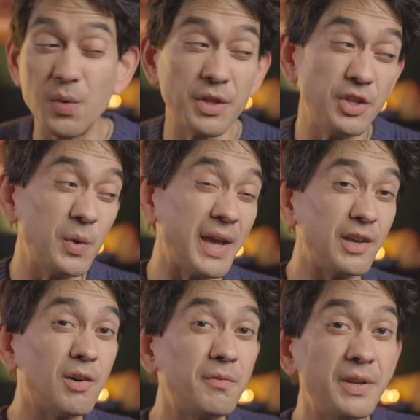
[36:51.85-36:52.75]
that you hate
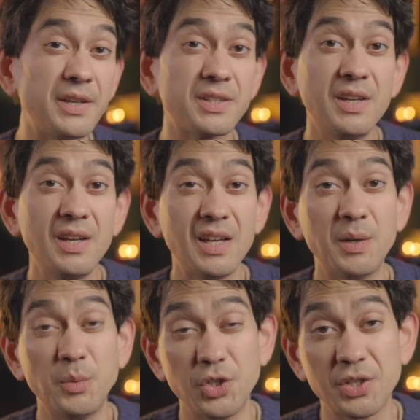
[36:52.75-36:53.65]
conflict
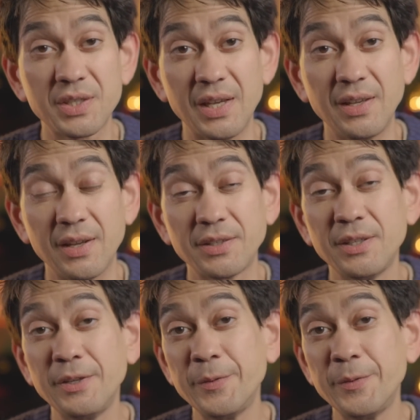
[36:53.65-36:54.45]
and will just take it.